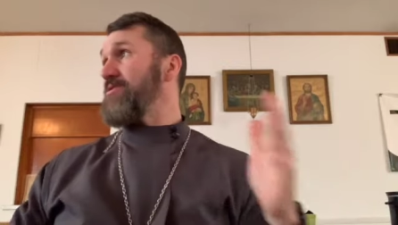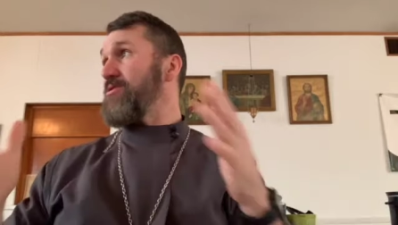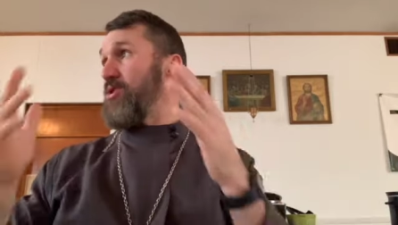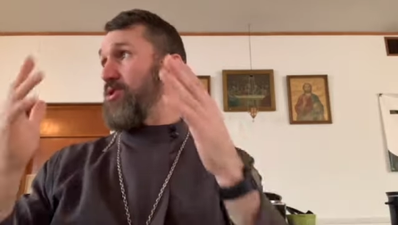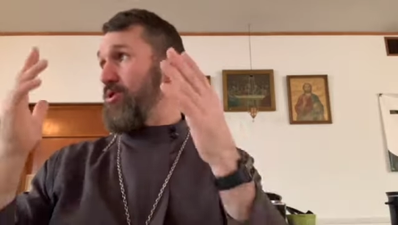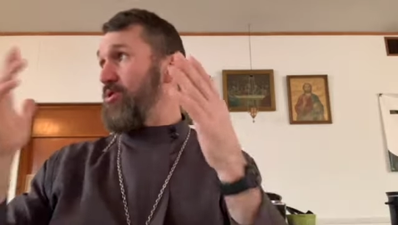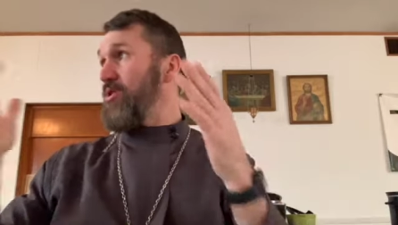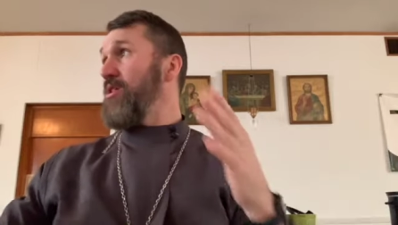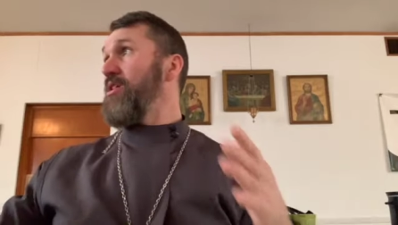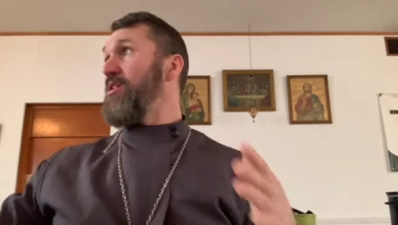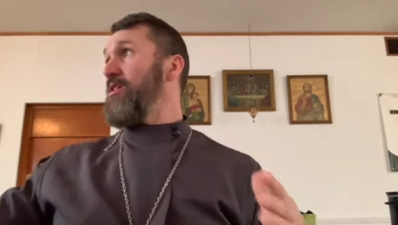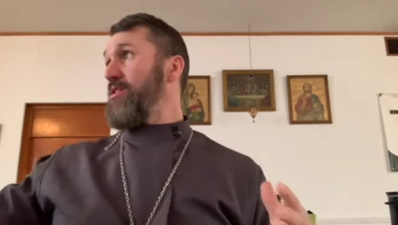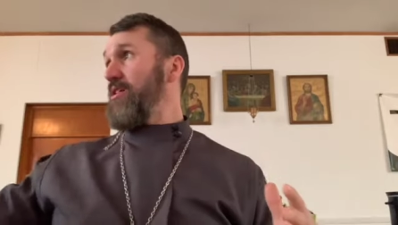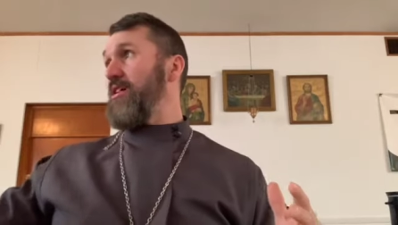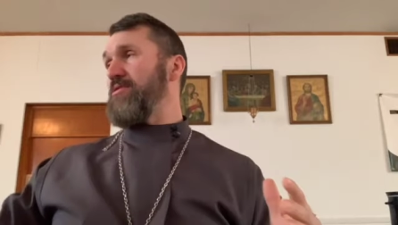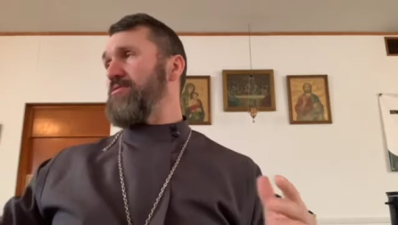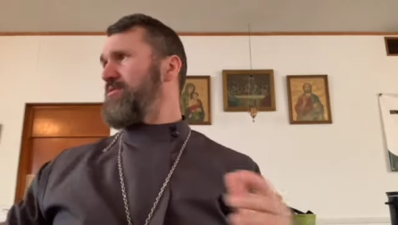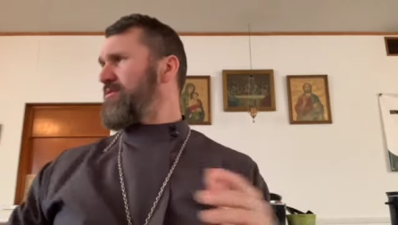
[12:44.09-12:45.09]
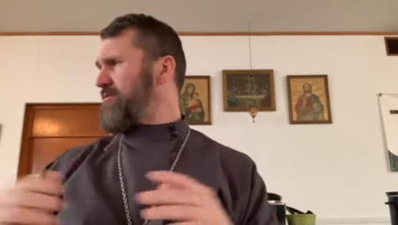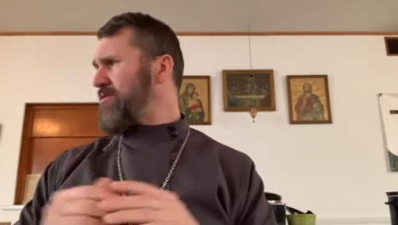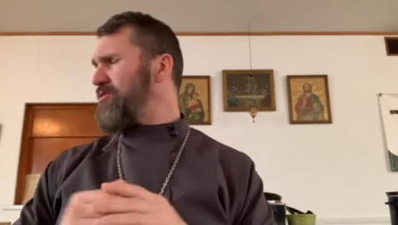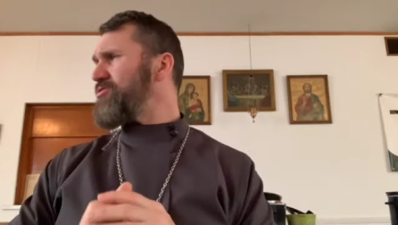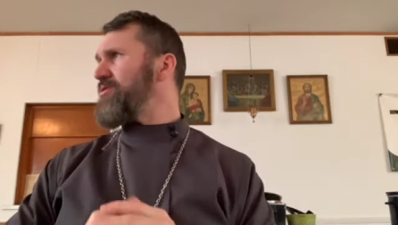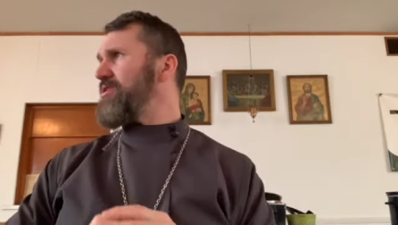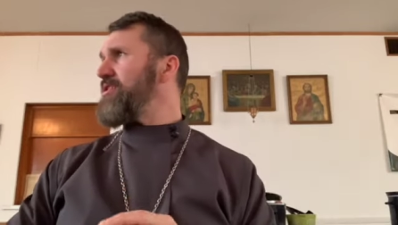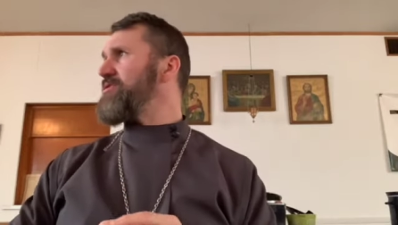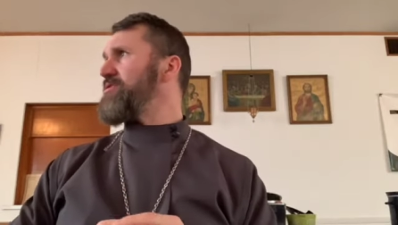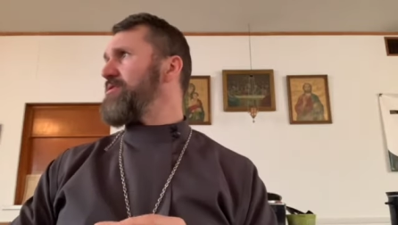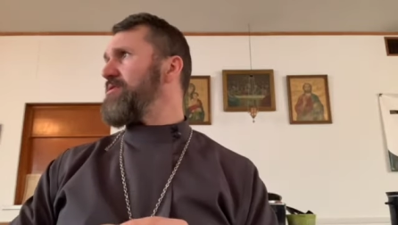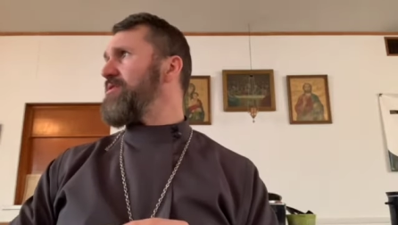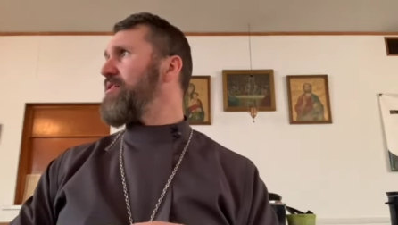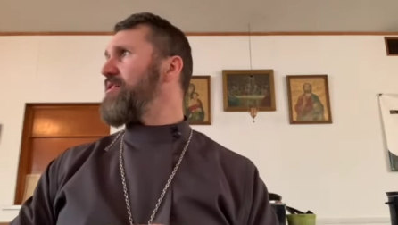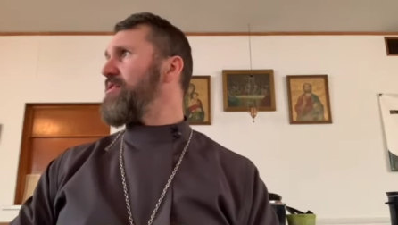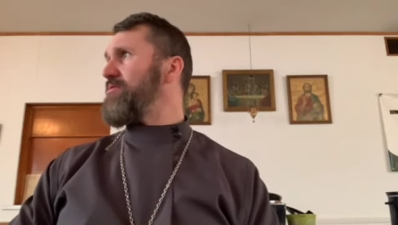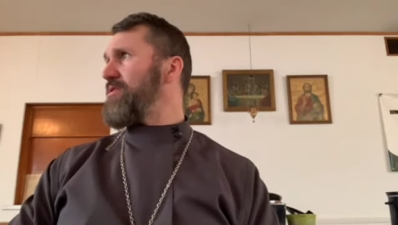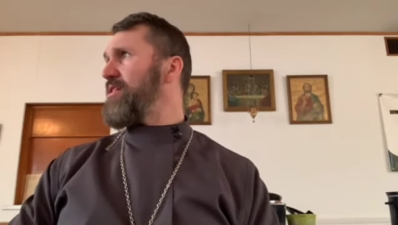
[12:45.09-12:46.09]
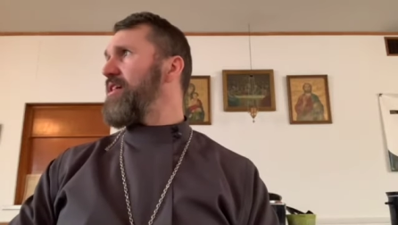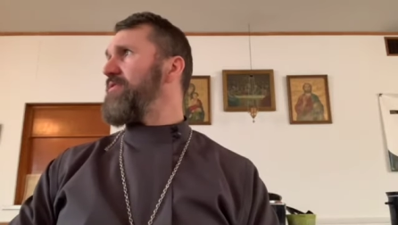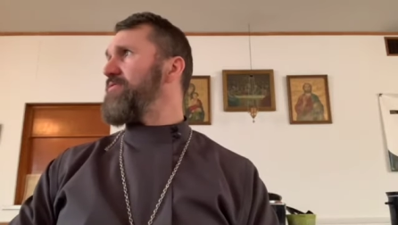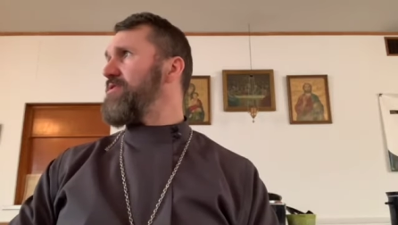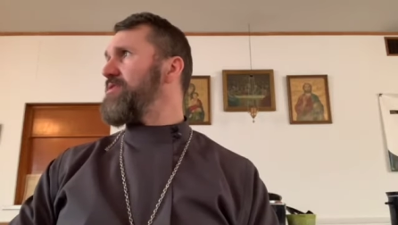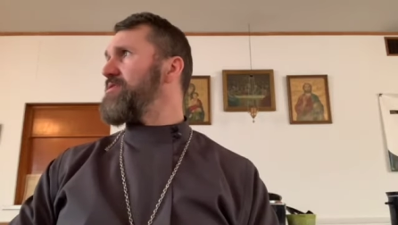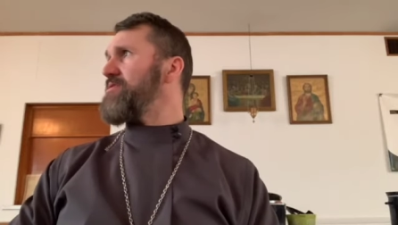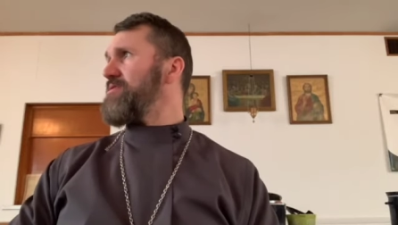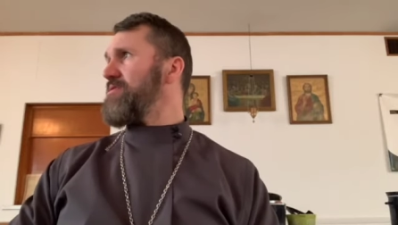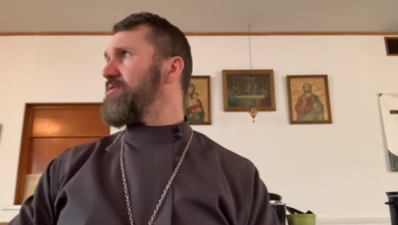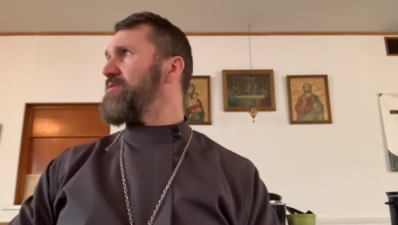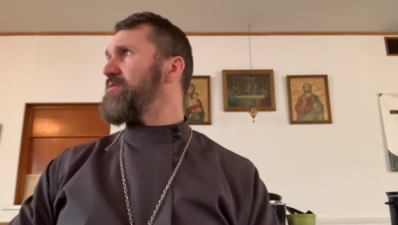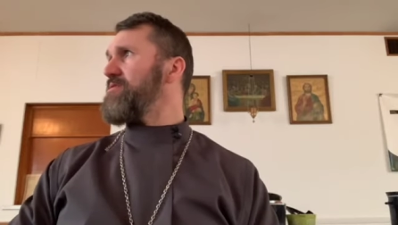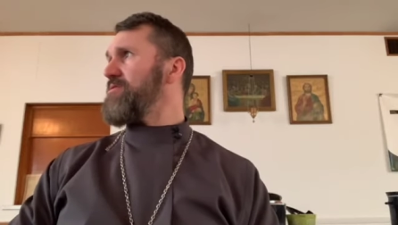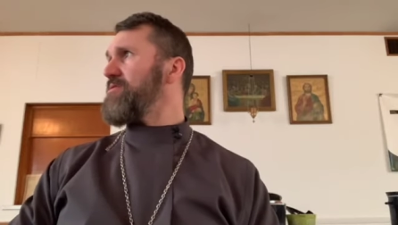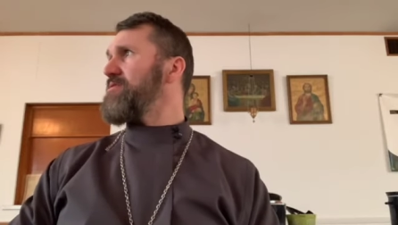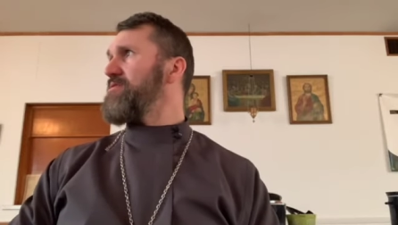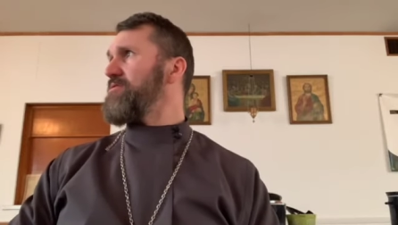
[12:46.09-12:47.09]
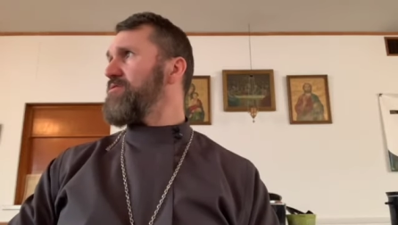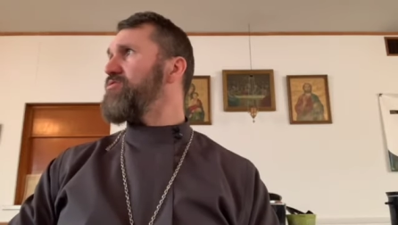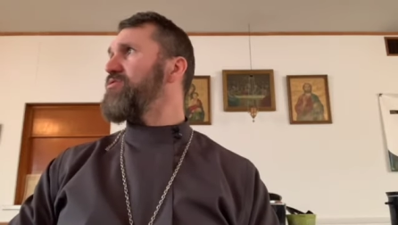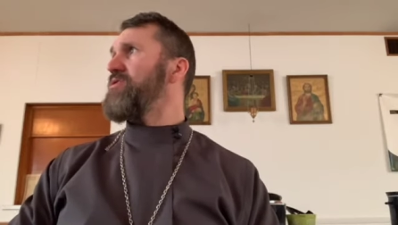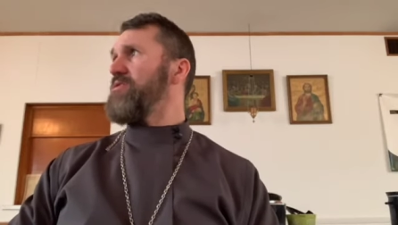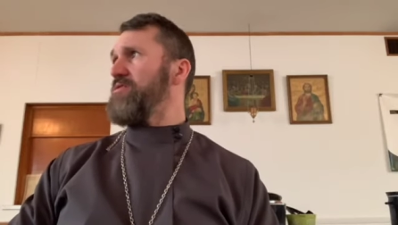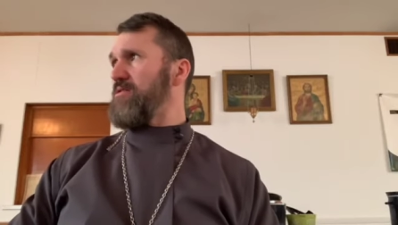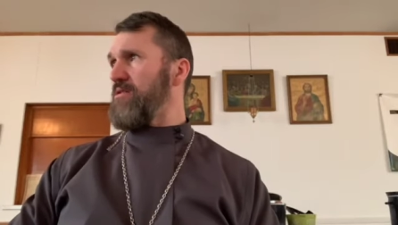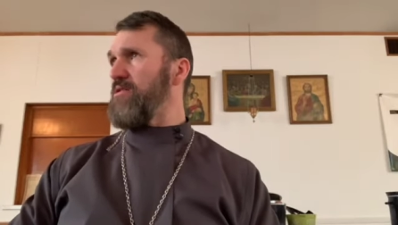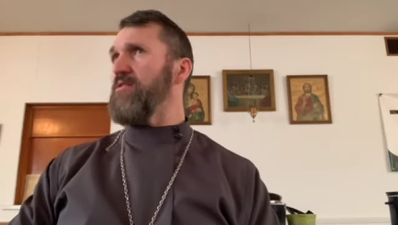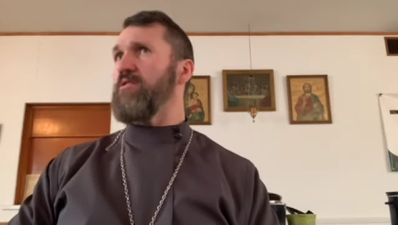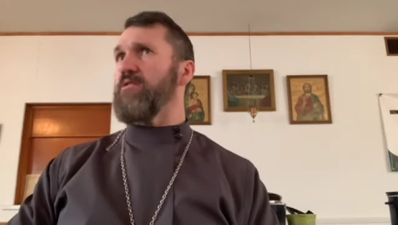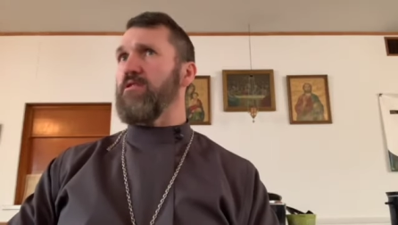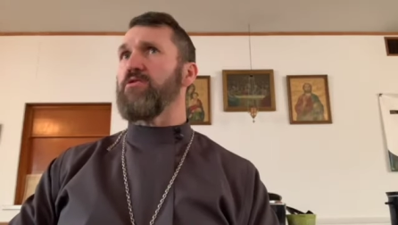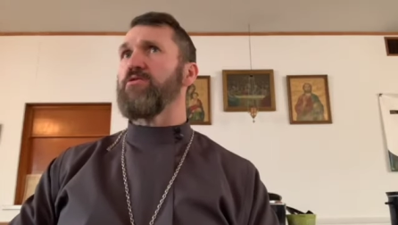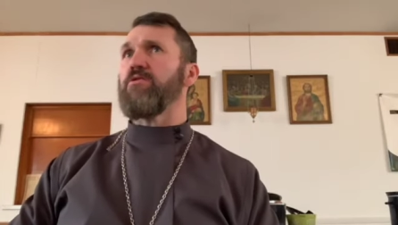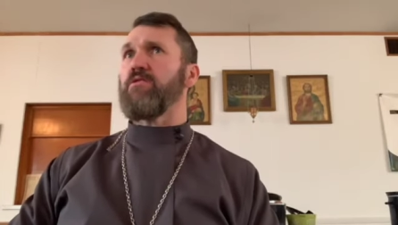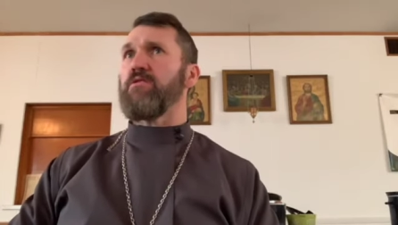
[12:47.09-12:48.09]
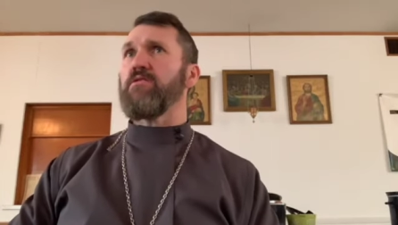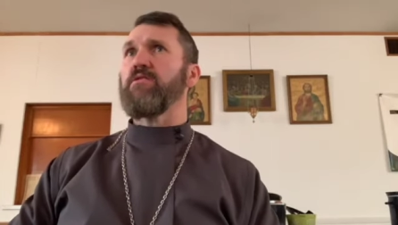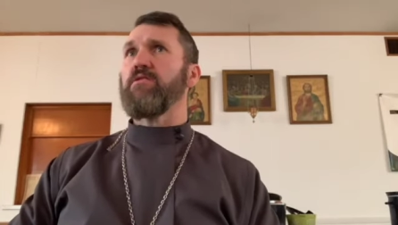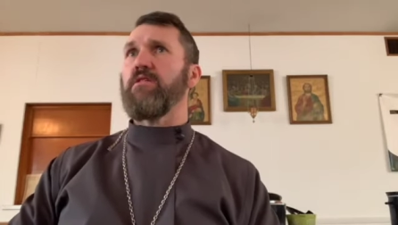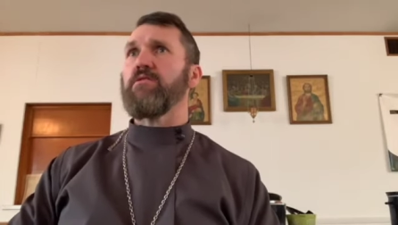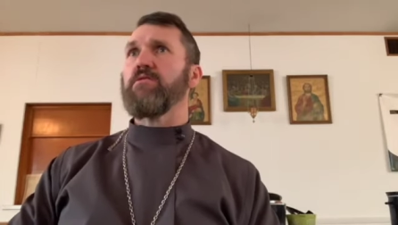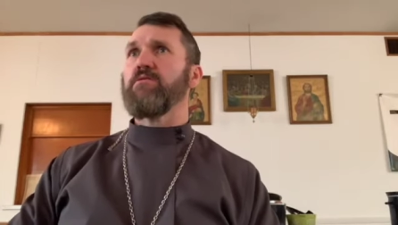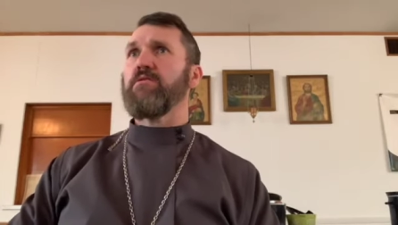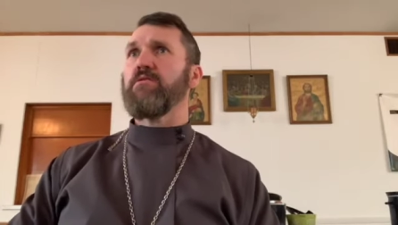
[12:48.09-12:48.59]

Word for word: So yes, there's a tradition. Uh, we have this, this tradition in the church. Yes.